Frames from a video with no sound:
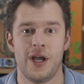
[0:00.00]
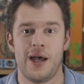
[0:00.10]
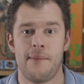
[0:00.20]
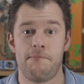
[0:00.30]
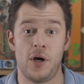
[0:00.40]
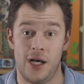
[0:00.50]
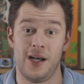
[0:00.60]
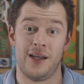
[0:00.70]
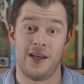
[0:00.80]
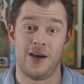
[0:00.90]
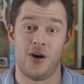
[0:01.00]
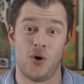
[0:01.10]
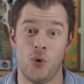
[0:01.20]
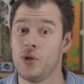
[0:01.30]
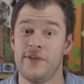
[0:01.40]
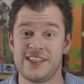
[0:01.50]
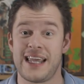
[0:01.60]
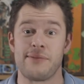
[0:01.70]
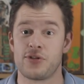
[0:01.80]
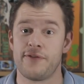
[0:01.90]
all of his games could feature in my top
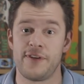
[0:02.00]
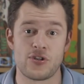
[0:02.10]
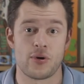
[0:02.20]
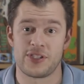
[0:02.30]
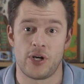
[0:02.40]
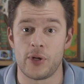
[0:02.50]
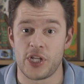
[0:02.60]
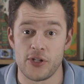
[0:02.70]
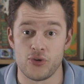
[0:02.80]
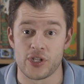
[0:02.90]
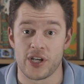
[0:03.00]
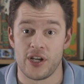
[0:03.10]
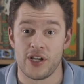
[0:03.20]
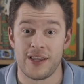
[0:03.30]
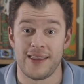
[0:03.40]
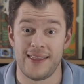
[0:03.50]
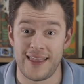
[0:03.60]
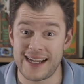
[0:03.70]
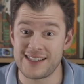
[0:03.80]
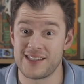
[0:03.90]
100. That's not
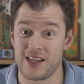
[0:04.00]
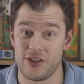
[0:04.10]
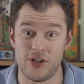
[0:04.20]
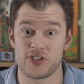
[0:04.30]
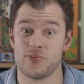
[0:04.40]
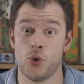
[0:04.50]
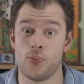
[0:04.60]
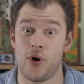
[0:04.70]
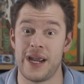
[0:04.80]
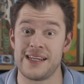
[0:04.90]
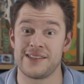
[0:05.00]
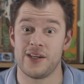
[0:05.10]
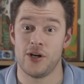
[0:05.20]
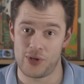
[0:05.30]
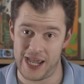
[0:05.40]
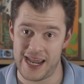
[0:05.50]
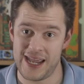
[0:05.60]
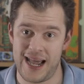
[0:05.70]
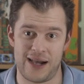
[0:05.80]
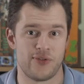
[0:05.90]
small praise, okay? Out of all the games
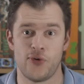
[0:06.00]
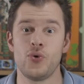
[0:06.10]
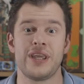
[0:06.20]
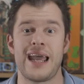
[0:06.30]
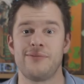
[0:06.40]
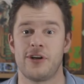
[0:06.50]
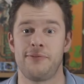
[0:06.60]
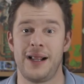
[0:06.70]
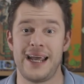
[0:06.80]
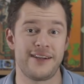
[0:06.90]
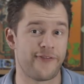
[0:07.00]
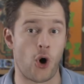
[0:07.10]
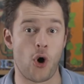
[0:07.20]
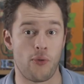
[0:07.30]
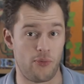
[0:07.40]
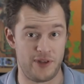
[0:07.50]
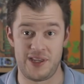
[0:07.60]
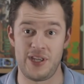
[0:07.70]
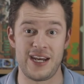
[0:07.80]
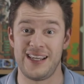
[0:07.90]
I've played, for nearly all of his
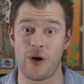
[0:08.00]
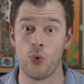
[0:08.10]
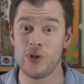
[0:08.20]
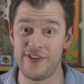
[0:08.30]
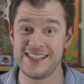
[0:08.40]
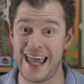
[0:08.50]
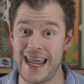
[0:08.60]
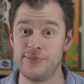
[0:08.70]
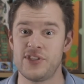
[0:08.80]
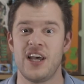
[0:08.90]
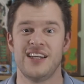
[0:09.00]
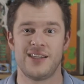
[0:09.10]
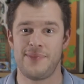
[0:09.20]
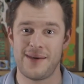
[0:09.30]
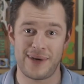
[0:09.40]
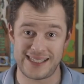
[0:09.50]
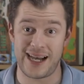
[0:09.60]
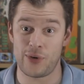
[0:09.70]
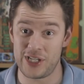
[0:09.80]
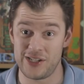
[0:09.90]
games to be in my top 100
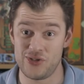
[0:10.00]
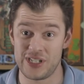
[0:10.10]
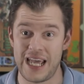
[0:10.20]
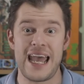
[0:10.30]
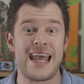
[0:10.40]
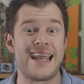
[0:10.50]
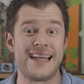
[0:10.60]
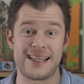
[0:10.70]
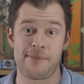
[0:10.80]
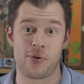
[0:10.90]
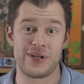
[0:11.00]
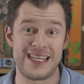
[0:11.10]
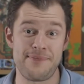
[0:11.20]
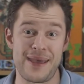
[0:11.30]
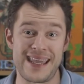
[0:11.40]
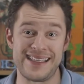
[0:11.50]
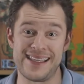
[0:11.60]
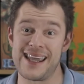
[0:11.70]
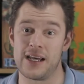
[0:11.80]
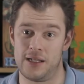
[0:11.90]
is a pretty big deal. You
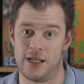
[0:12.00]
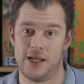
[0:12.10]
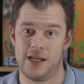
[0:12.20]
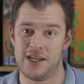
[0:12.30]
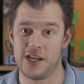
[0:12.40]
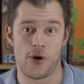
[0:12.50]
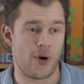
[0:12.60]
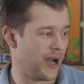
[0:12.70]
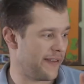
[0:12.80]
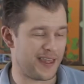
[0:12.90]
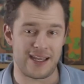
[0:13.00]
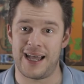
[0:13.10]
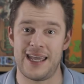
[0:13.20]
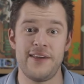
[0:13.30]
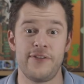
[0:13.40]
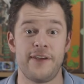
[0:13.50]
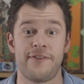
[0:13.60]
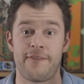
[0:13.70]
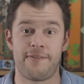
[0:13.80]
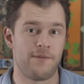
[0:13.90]
know, I think that even if the even with this
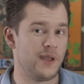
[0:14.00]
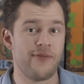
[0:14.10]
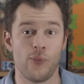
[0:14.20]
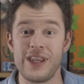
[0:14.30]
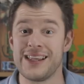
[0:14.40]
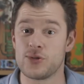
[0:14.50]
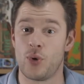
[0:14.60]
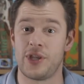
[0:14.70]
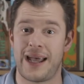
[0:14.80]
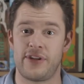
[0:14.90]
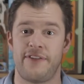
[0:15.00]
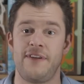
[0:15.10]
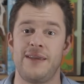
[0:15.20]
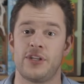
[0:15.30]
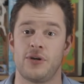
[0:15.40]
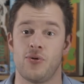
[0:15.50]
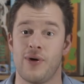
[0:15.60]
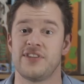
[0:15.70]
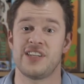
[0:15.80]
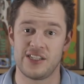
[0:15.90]
one having a theme I don't gravitate towards,
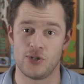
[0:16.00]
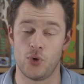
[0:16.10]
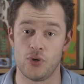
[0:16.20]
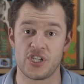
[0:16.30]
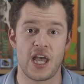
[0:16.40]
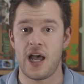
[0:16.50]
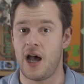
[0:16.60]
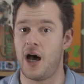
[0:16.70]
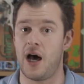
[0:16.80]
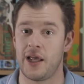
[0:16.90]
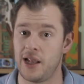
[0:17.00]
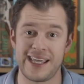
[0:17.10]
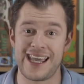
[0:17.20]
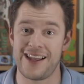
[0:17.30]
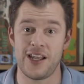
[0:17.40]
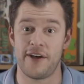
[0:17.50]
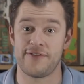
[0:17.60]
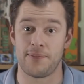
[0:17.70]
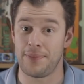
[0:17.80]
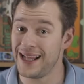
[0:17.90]
I like it enough to play
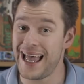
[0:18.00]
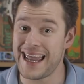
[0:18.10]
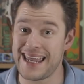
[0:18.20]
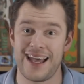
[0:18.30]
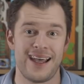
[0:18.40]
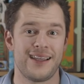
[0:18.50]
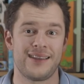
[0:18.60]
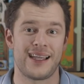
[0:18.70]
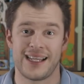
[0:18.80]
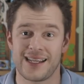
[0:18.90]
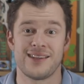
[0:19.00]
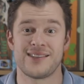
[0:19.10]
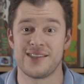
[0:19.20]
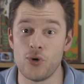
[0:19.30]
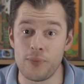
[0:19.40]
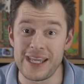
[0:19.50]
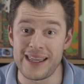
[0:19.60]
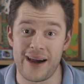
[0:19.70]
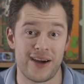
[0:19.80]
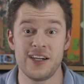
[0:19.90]
that it could still be there. And I do like some
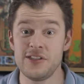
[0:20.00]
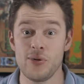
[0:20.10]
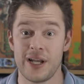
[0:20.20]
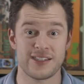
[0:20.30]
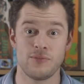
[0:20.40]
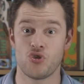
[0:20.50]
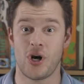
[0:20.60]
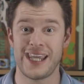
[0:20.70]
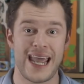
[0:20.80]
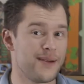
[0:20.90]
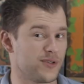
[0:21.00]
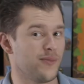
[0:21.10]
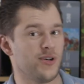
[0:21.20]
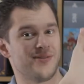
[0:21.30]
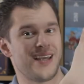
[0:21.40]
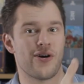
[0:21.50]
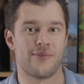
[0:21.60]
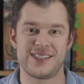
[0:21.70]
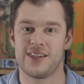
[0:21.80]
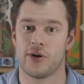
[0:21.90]
dry games. Come on, Terra Mystica and all that lot.
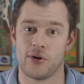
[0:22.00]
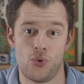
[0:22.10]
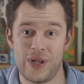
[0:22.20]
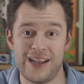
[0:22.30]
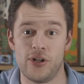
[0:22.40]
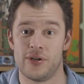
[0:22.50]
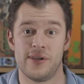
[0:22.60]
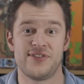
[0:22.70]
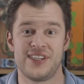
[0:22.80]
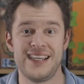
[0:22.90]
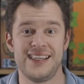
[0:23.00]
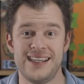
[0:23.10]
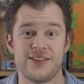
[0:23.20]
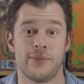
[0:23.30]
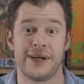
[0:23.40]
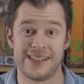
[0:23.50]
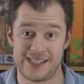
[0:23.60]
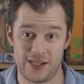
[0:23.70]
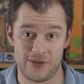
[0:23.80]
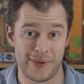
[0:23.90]
You've seen these on my sh- on my list and
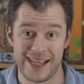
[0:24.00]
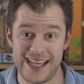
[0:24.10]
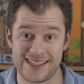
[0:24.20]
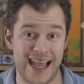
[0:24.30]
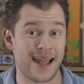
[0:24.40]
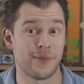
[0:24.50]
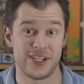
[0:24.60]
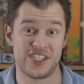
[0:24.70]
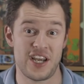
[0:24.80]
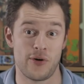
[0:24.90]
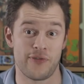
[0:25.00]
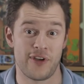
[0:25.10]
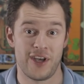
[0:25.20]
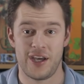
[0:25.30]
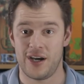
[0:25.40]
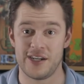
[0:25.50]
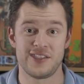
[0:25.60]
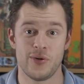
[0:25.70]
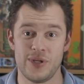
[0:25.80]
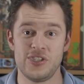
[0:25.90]
my shelf. I do enjoy these sort of
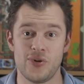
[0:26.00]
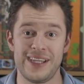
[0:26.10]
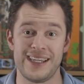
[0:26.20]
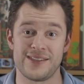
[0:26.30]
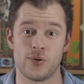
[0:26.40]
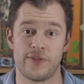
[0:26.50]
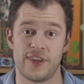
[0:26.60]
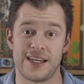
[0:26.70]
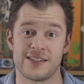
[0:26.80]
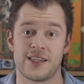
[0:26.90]
things. So